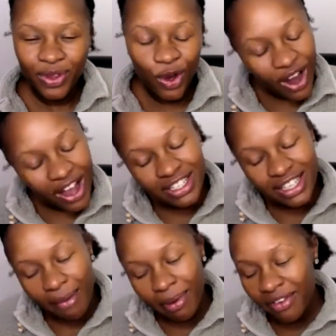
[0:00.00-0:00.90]
Girl, I just
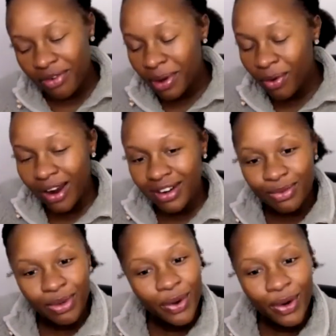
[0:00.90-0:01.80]
got paid from
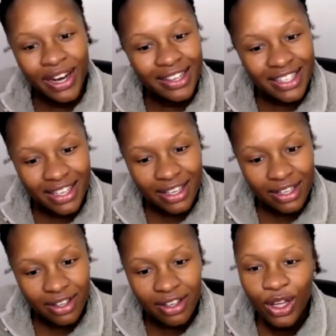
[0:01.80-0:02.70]
Midworks. We going out to
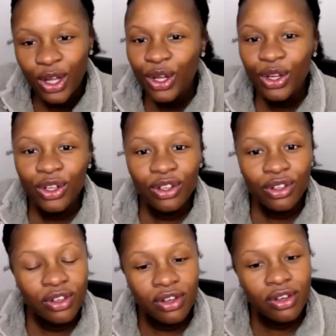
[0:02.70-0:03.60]
eat.
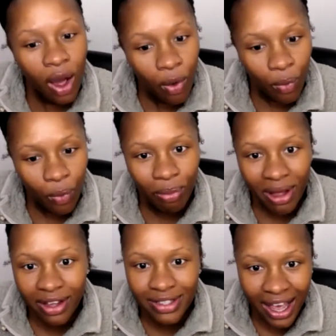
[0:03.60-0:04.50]
No,
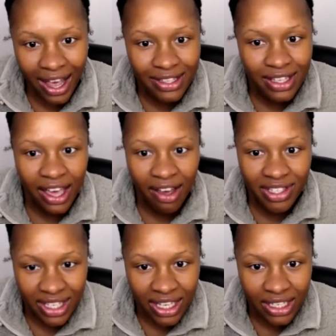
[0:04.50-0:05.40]
pay your tithes and have a
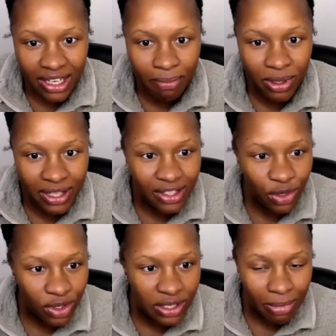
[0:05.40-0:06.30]
seat and put that
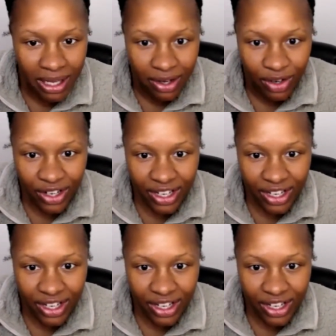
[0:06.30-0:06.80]
towards the bill.